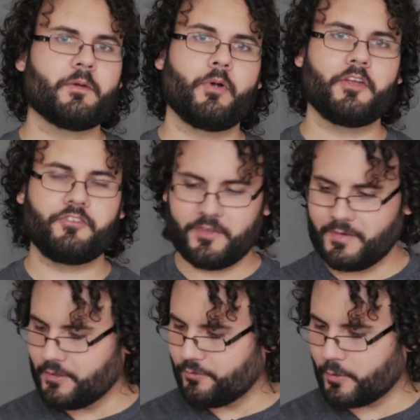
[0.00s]
impressions. I've
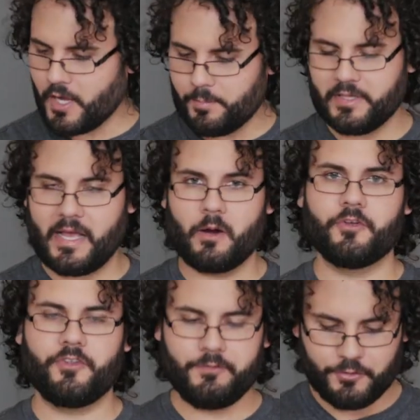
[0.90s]
had this for a couple
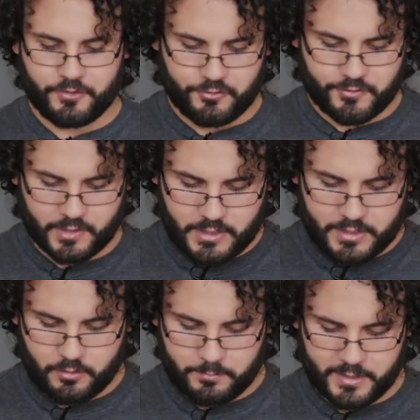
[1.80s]
hours. I've used it just a
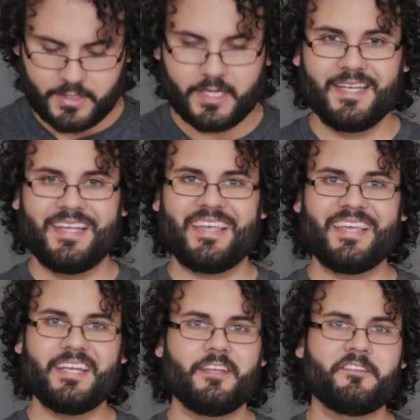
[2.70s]
little bit.
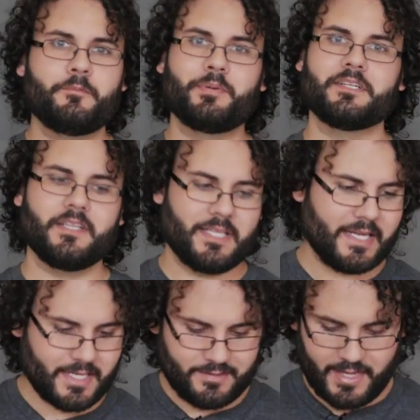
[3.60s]
It is built
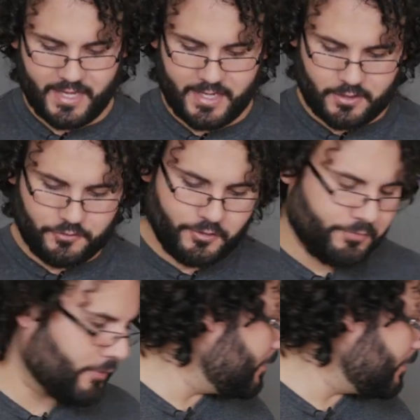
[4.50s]
like a tank. Just for